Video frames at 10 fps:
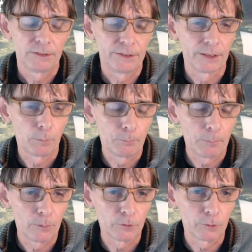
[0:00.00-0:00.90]
0
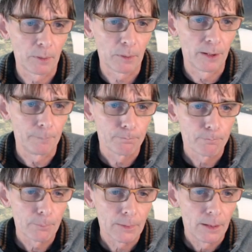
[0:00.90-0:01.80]
power supply
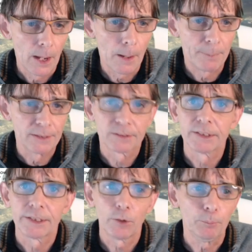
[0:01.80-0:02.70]
appears
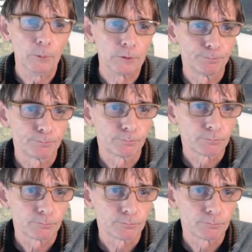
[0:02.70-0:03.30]
at the output.